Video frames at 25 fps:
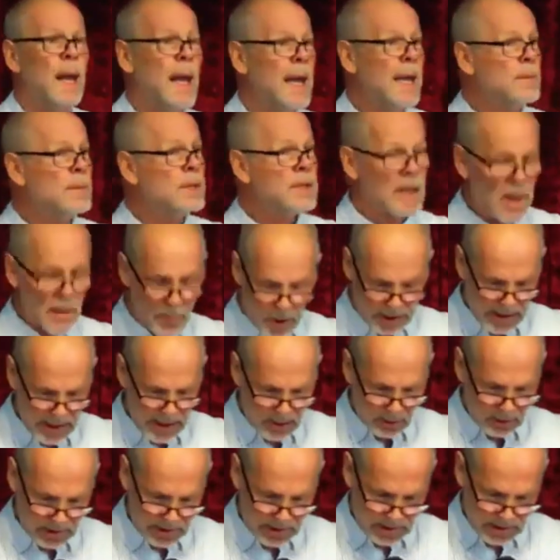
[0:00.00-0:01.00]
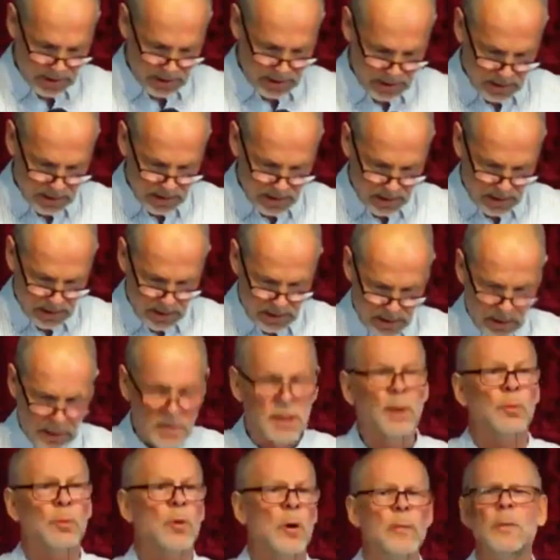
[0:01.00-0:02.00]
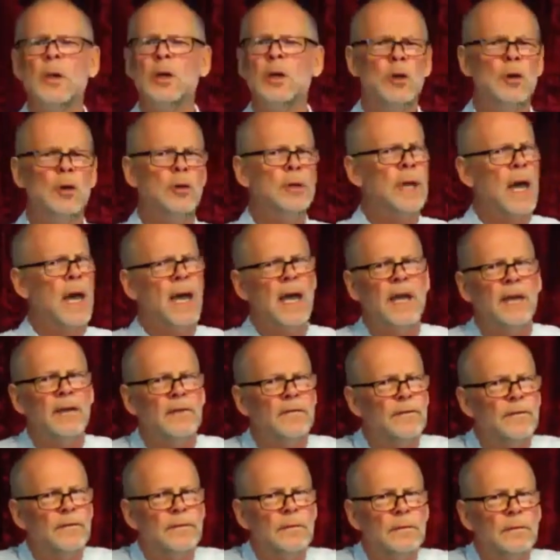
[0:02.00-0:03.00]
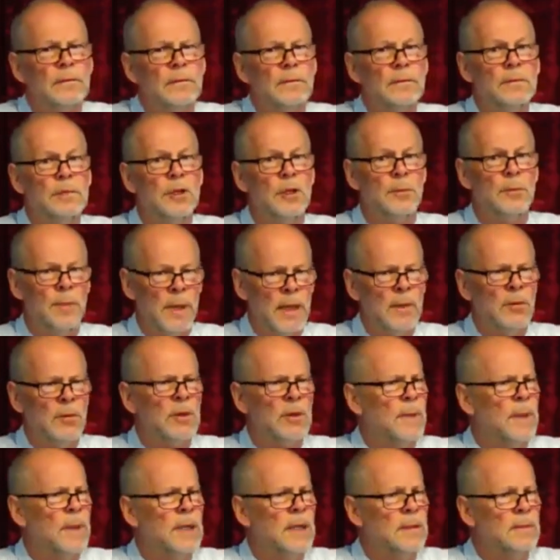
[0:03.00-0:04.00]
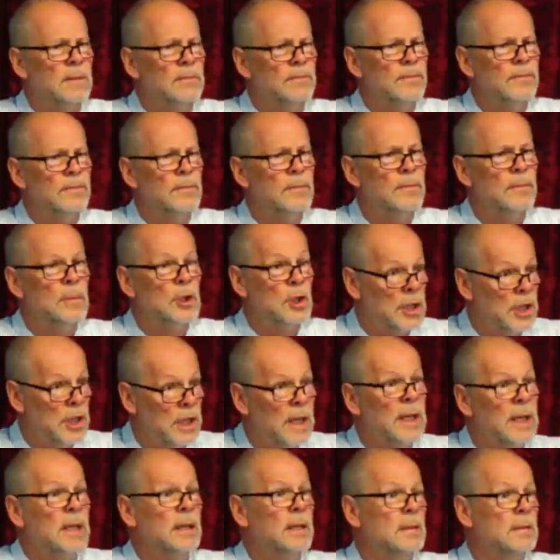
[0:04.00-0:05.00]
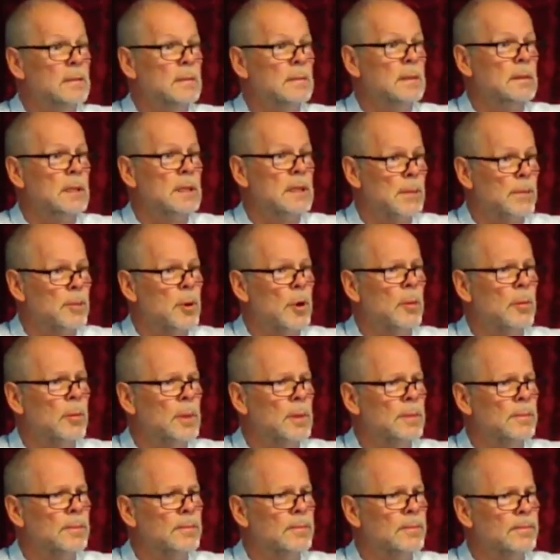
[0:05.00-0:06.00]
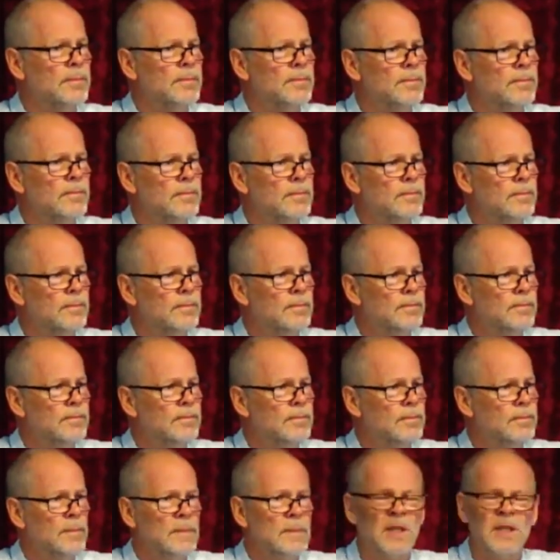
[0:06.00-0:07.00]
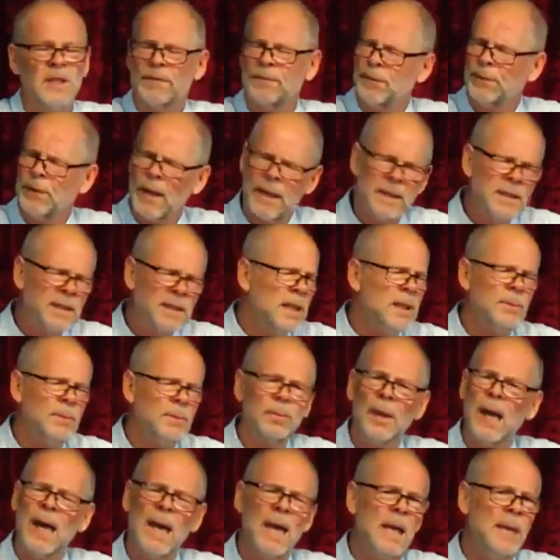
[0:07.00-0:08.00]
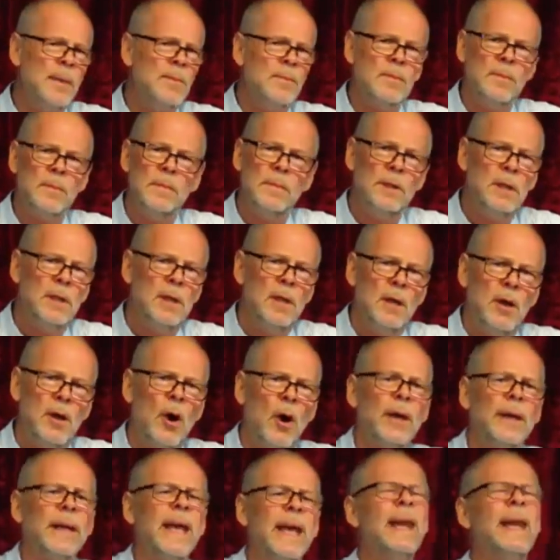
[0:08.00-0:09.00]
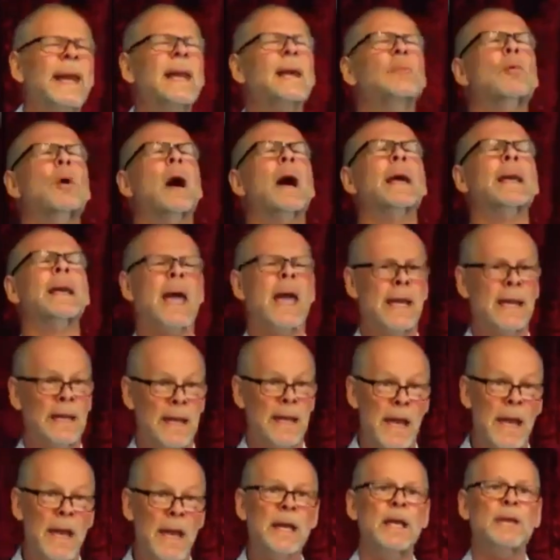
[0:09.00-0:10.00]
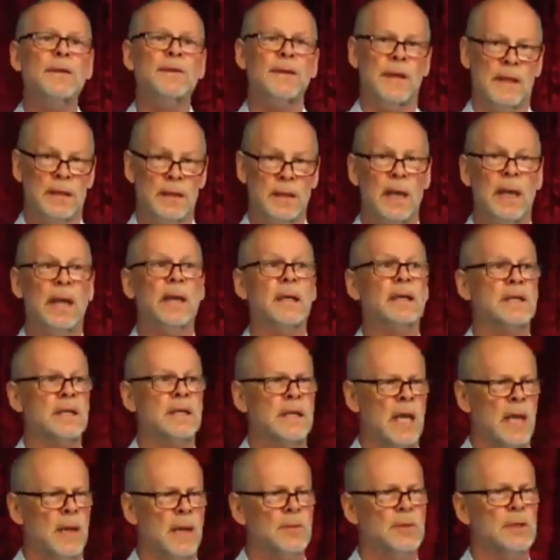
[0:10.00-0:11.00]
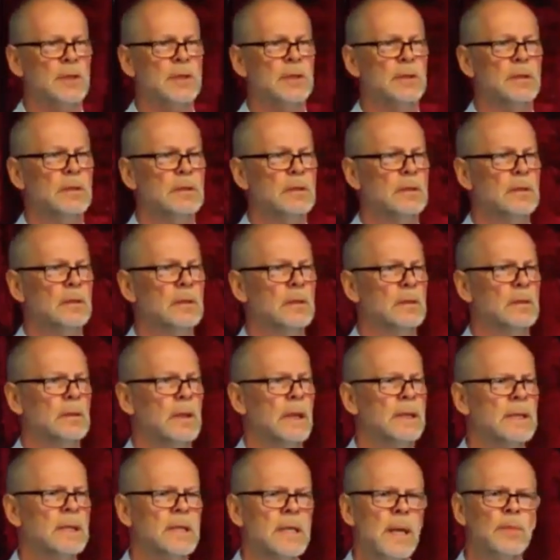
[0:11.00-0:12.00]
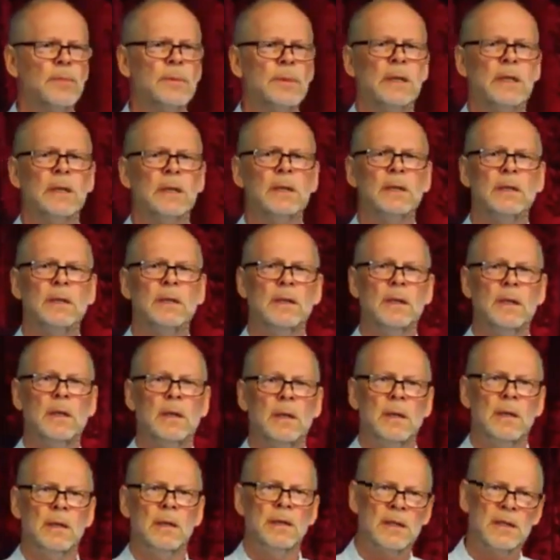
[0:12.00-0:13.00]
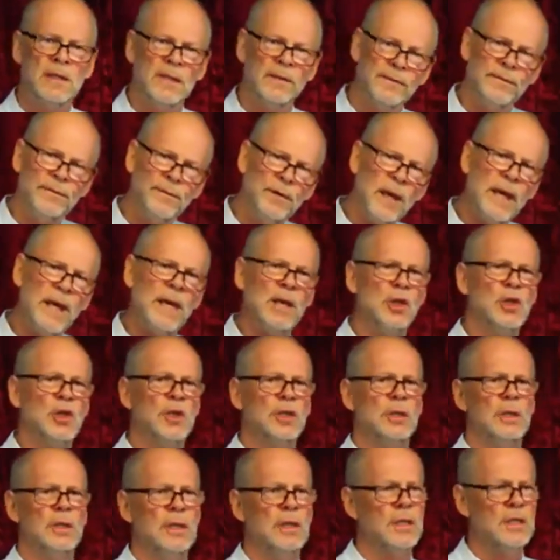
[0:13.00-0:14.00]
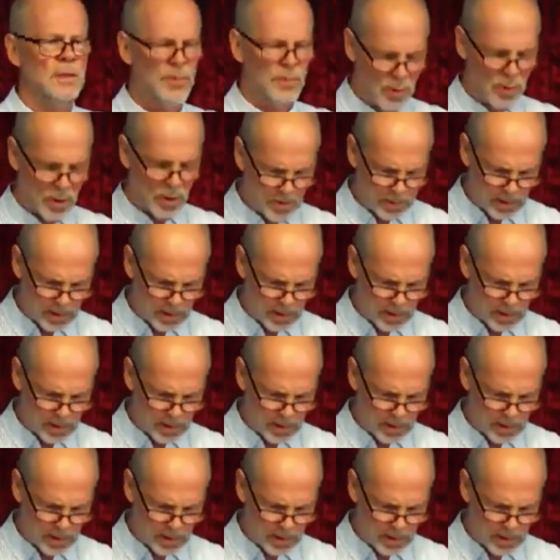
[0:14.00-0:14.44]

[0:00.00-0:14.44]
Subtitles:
someone else. "The woman you gave to be with me, she is the problem." Deflecting blame on anyone and anything except accepting that the flesh is a problem.